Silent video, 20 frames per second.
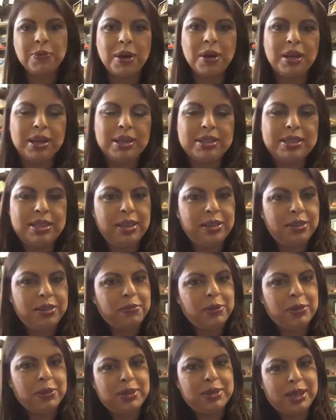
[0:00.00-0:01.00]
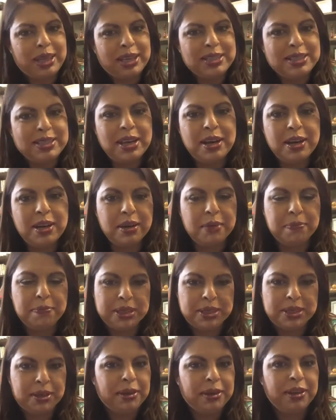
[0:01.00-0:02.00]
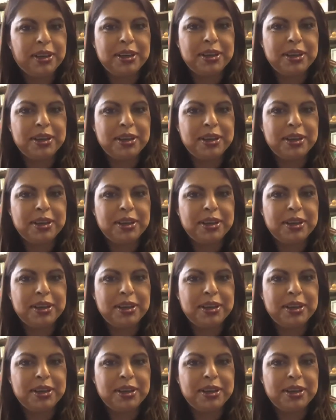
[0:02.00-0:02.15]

listening to music, is there a particular